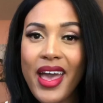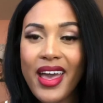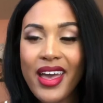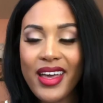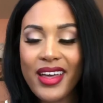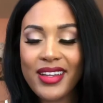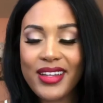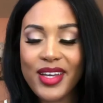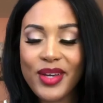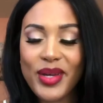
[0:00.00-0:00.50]

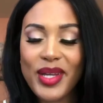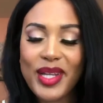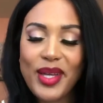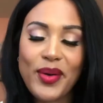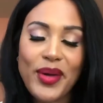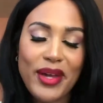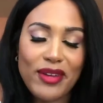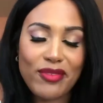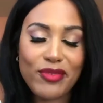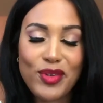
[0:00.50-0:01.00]
Hello
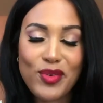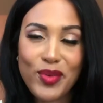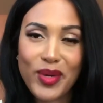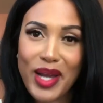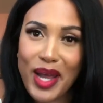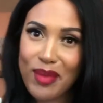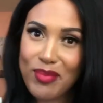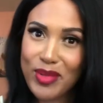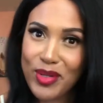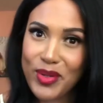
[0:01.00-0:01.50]
everyone.
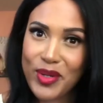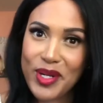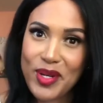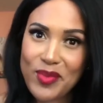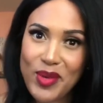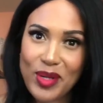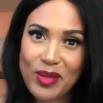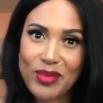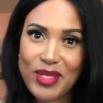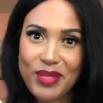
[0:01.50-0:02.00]
I'm Lauren and
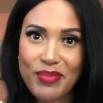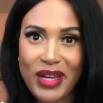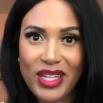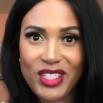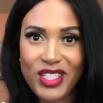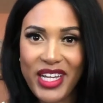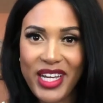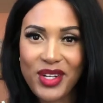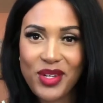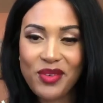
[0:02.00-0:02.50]
welcome to my
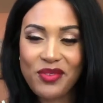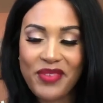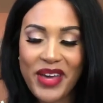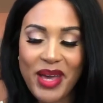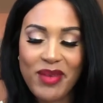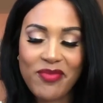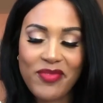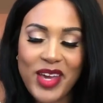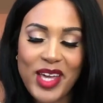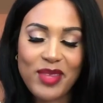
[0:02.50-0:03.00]
channel,
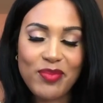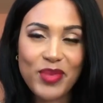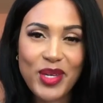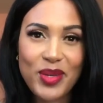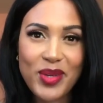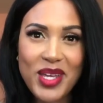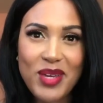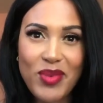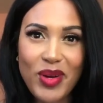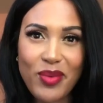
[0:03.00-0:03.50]
Fab Faith
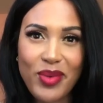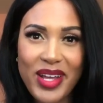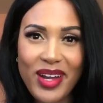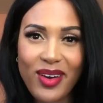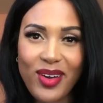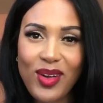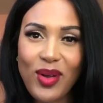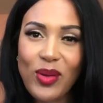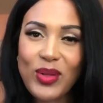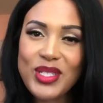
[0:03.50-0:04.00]
Beauty, where we are
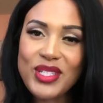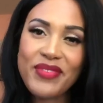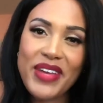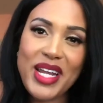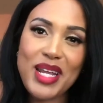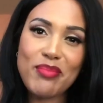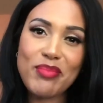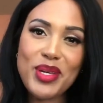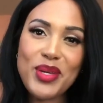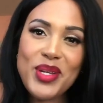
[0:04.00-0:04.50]

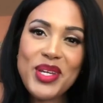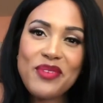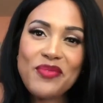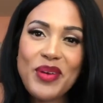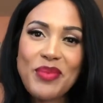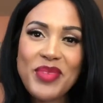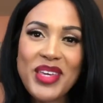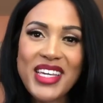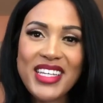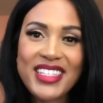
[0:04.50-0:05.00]
cultivating beauty
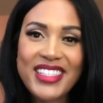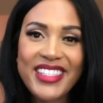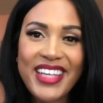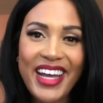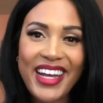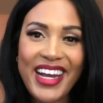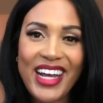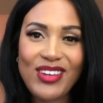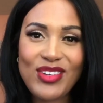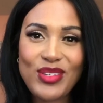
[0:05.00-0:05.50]
from the
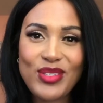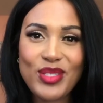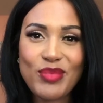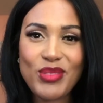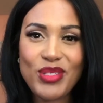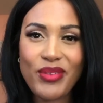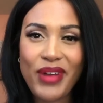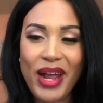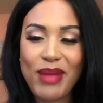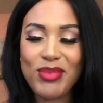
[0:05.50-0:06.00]
inside out. New
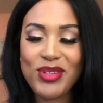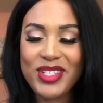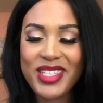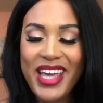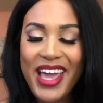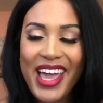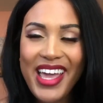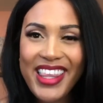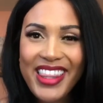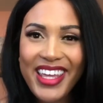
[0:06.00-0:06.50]
subscribers,
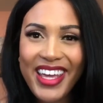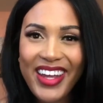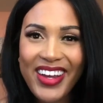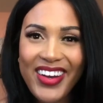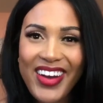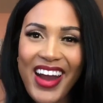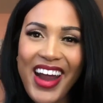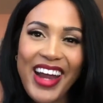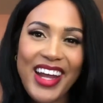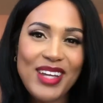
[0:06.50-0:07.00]
hey
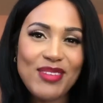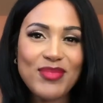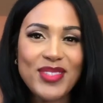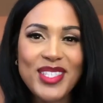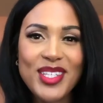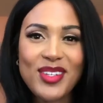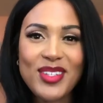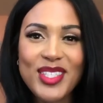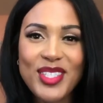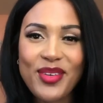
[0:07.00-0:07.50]
there. I am
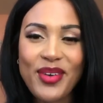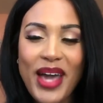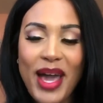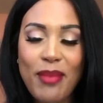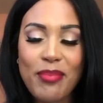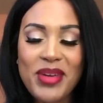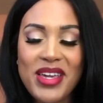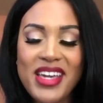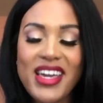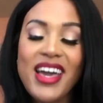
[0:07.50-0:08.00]
so
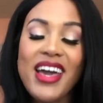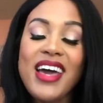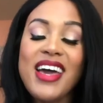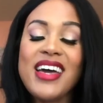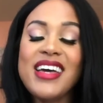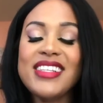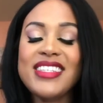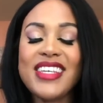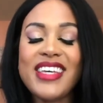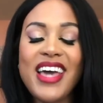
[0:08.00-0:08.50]
happy
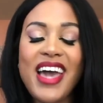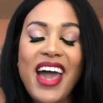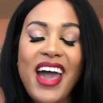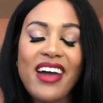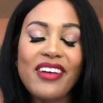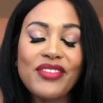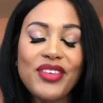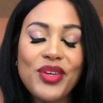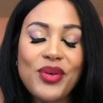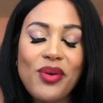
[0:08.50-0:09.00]
to
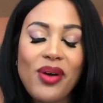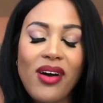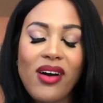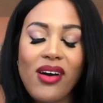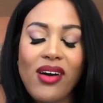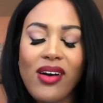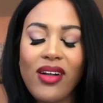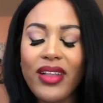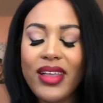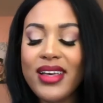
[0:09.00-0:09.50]
have you
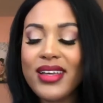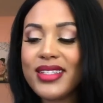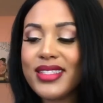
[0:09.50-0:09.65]
all.